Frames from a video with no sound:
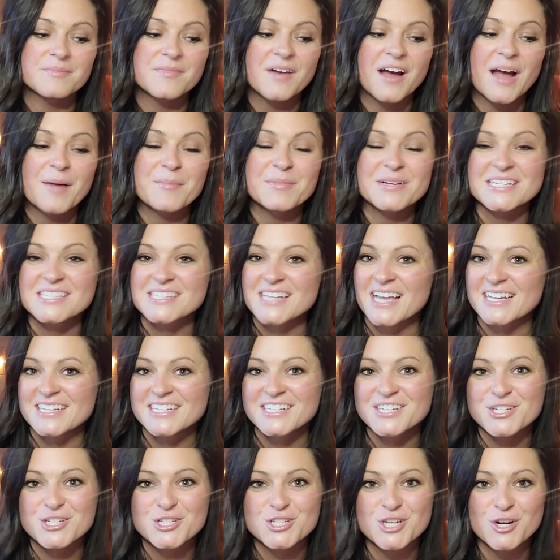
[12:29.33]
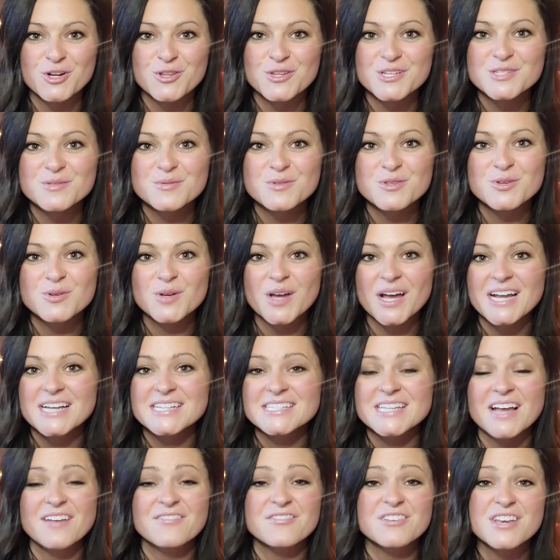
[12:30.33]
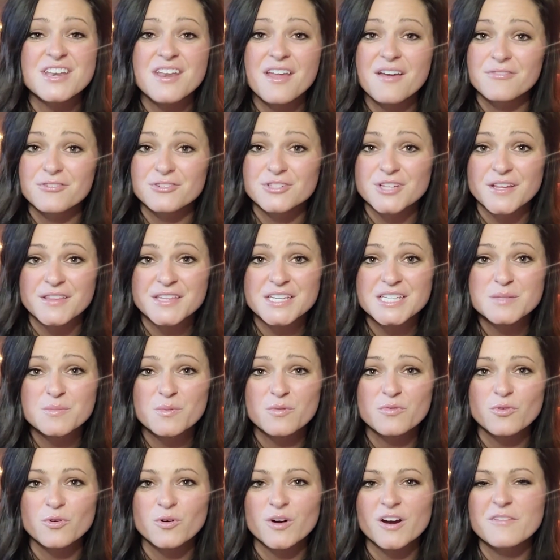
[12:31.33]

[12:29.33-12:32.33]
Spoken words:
I'm excited to share this with you guys. I've never done this before.